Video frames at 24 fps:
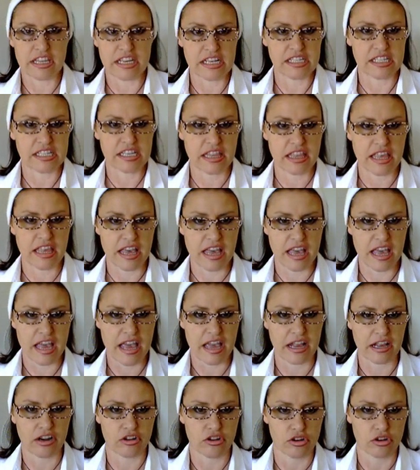These are the
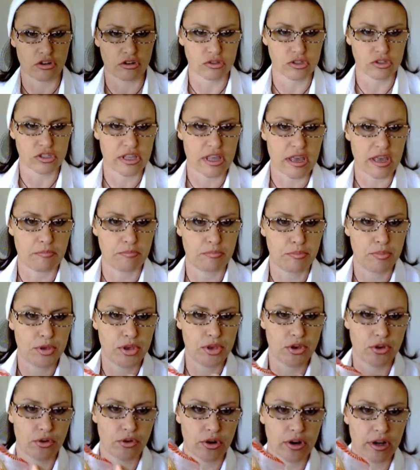egg noodles. They're
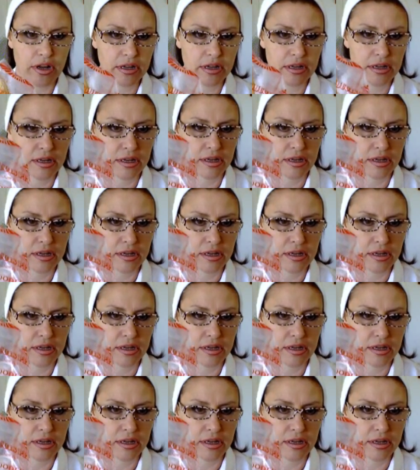pure